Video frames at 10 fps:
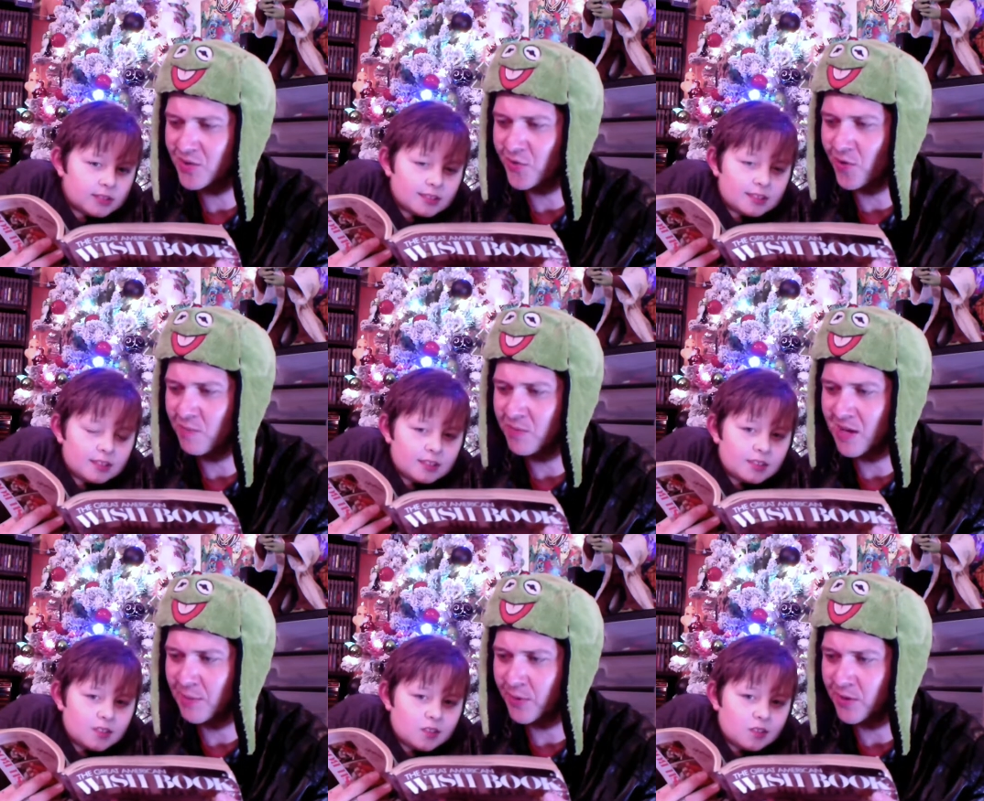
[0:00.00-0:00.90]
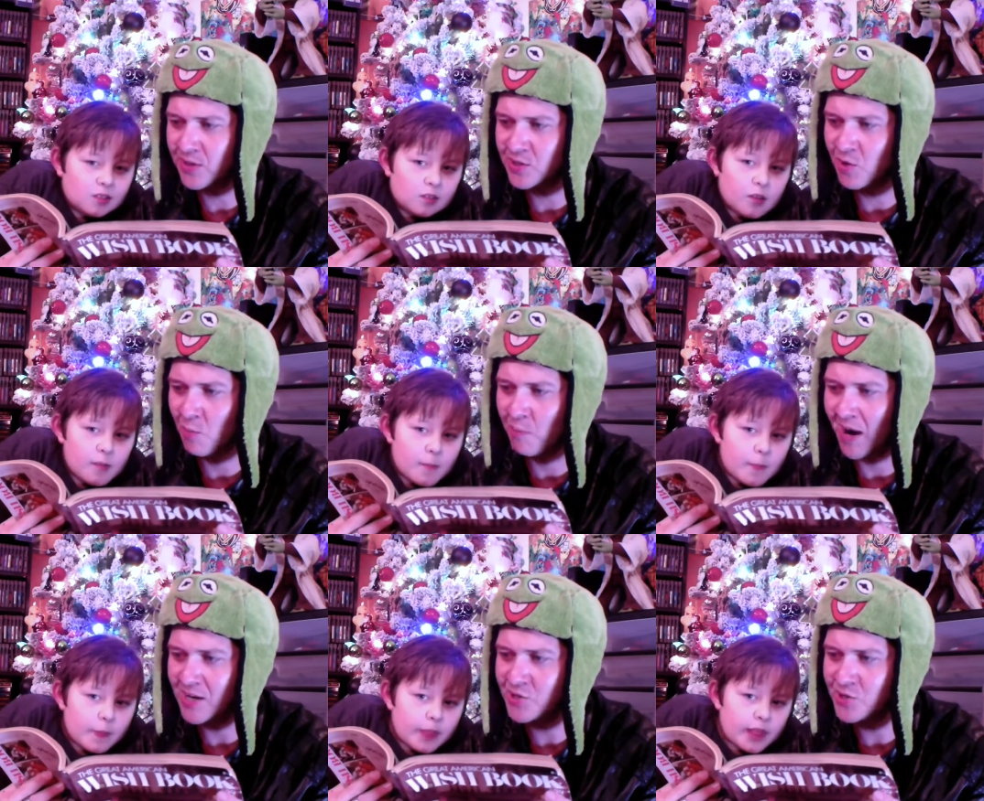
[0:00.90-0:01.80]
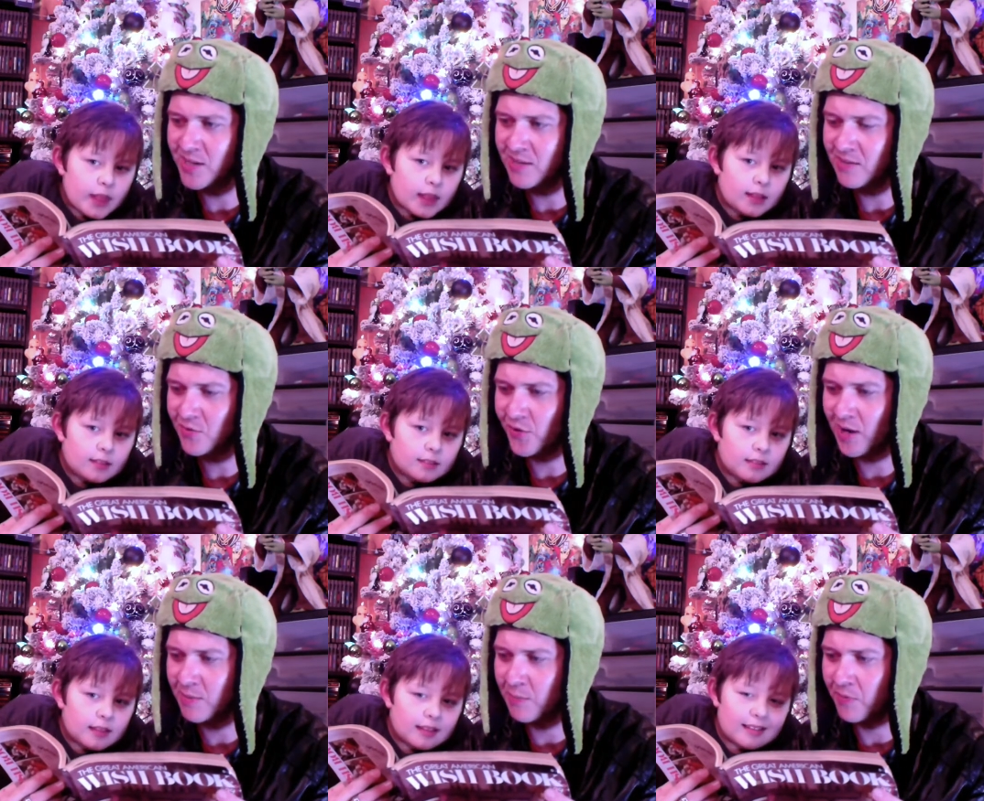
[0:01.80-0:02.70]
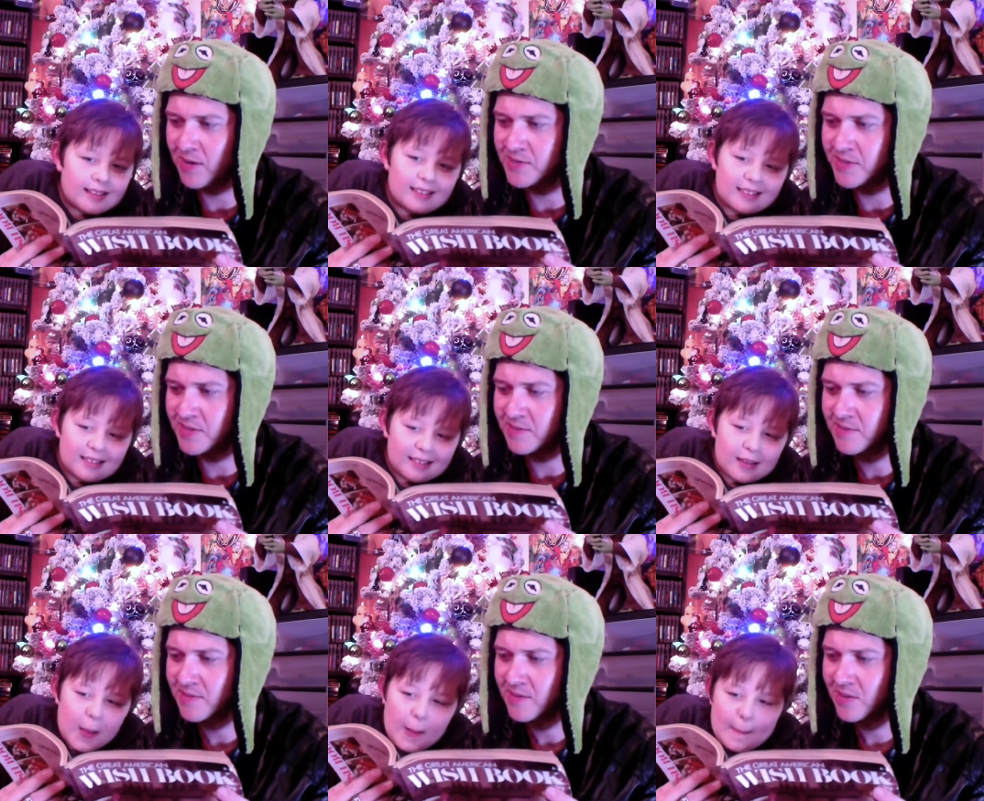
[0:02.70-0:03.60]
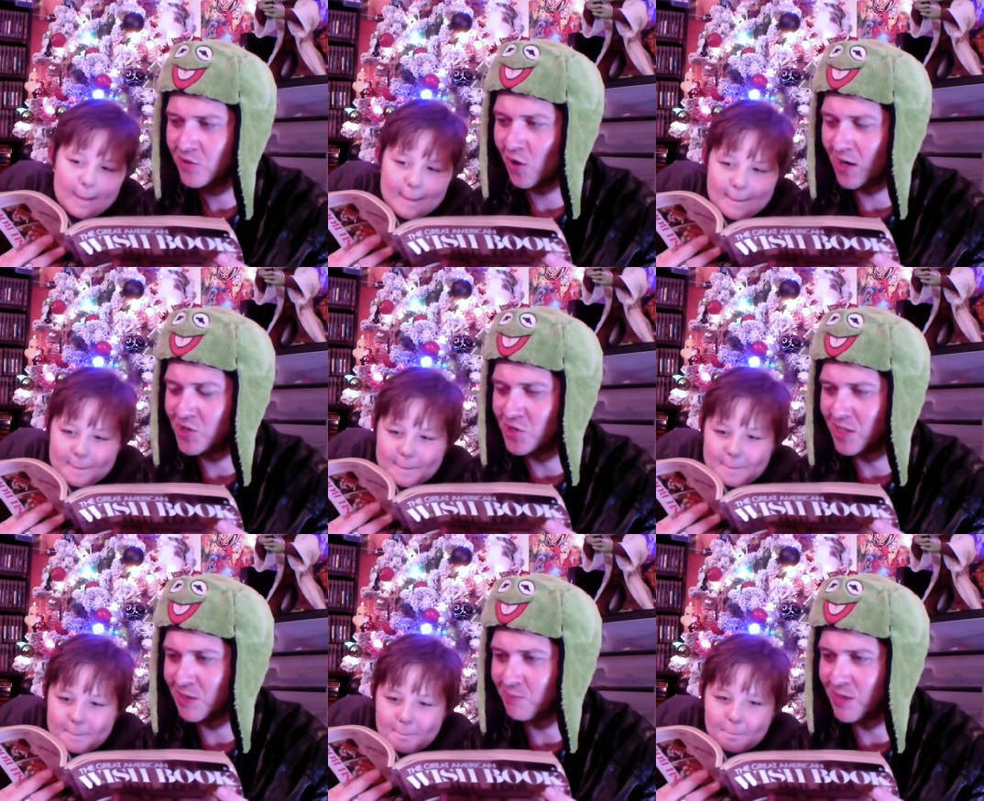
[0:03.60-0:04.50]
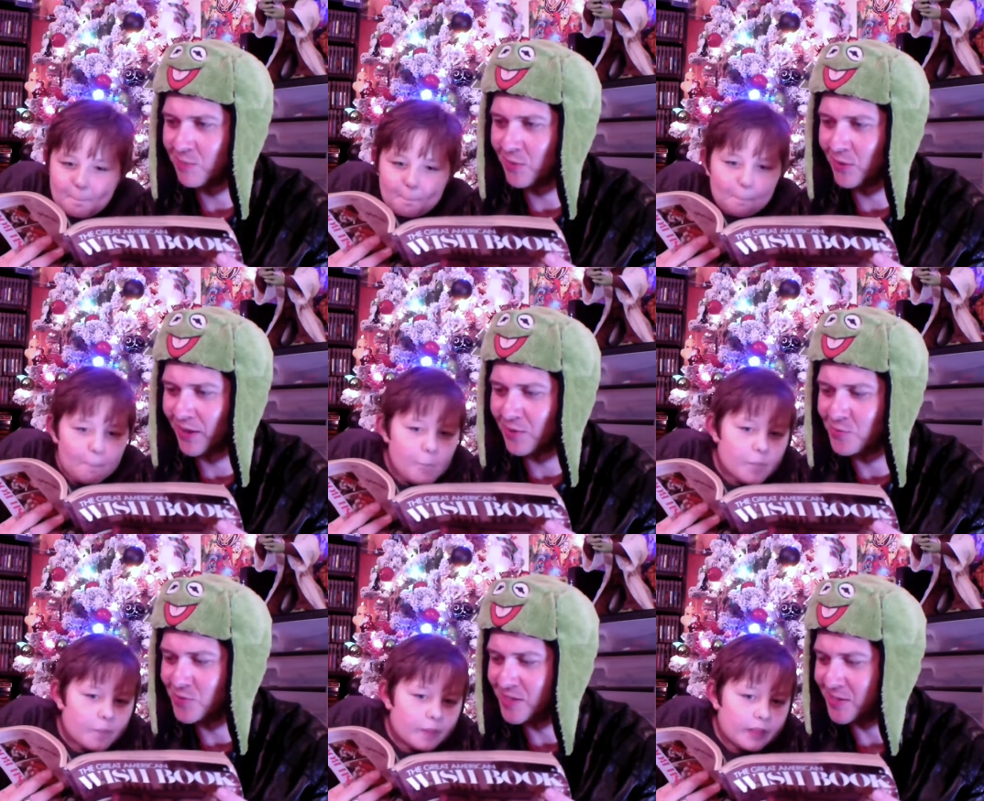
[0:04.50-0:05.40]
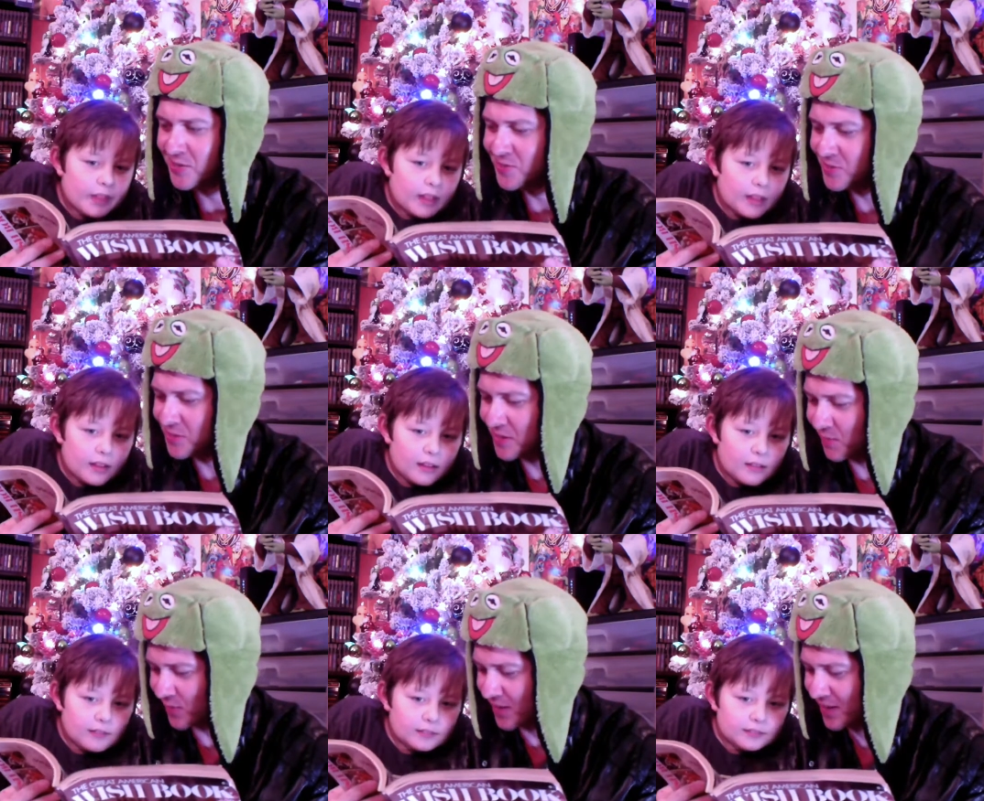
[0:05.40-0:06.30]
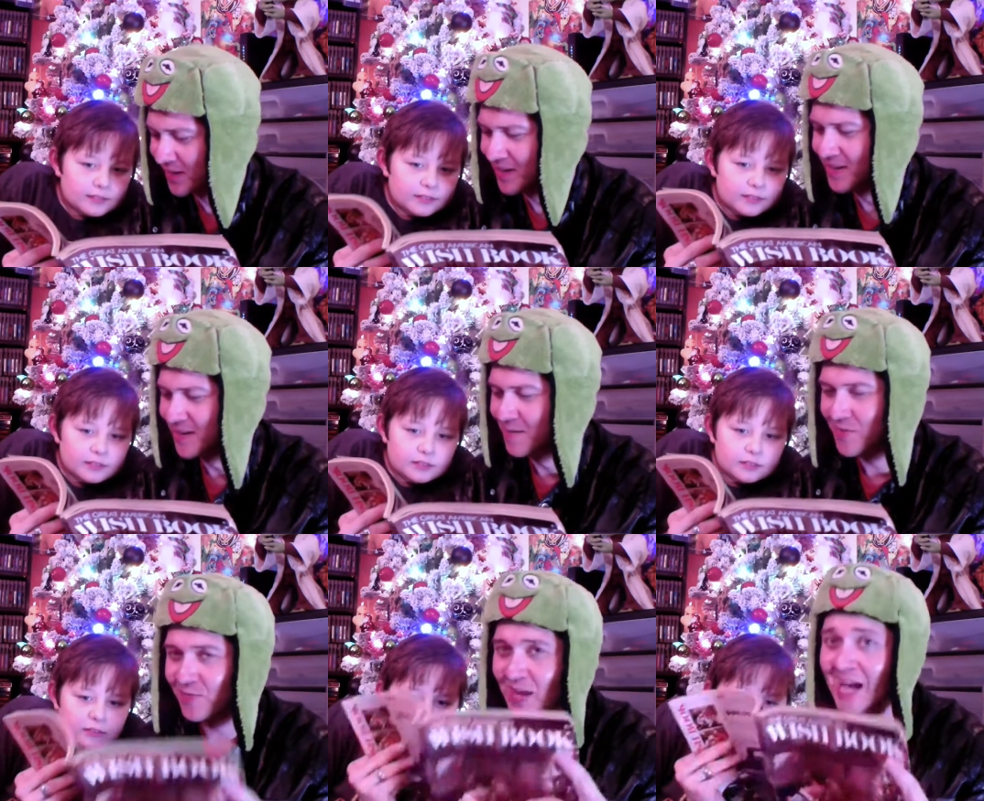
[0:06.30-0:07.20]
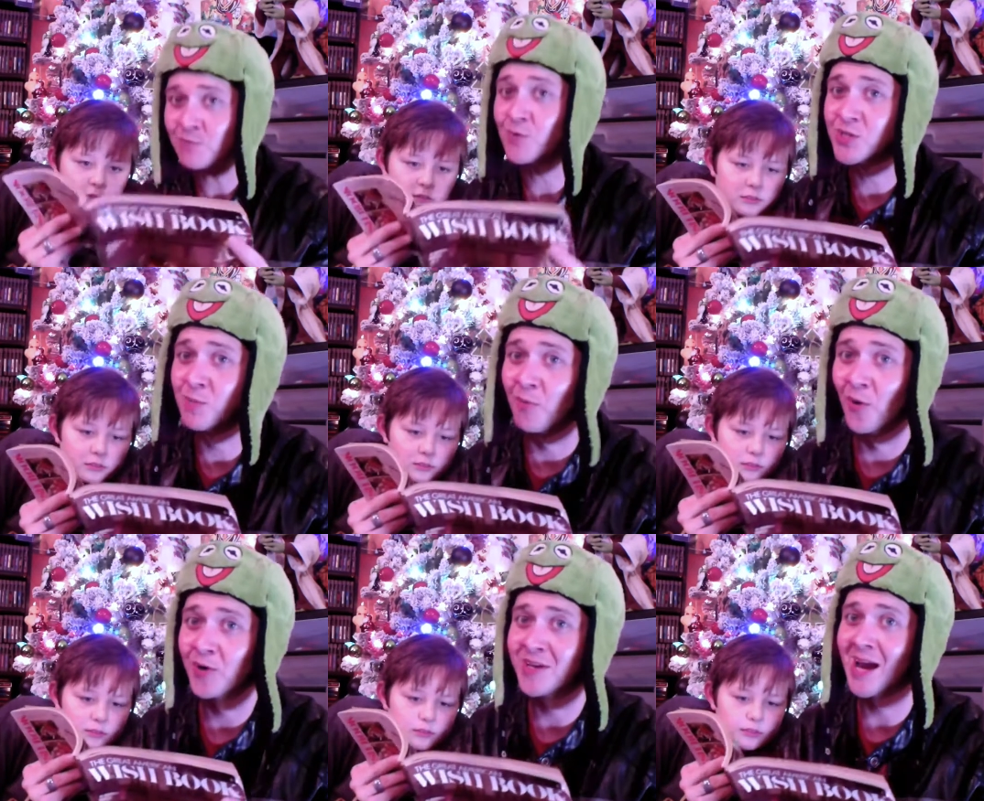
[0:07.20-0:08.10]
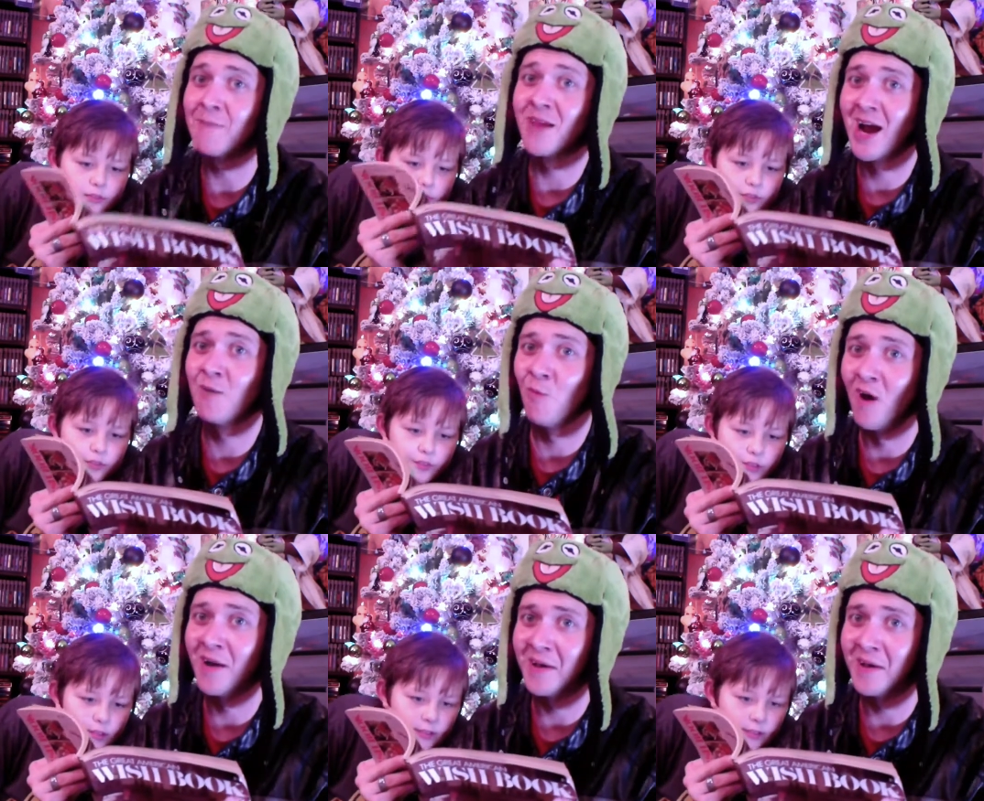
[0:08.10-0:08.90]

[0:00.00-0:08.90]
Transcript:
Speaker 1: the Trump game? Like, you just go buy shit, try to be president, talk shit to people like news anchors and stuff. Like, if that was the board game, then I'd want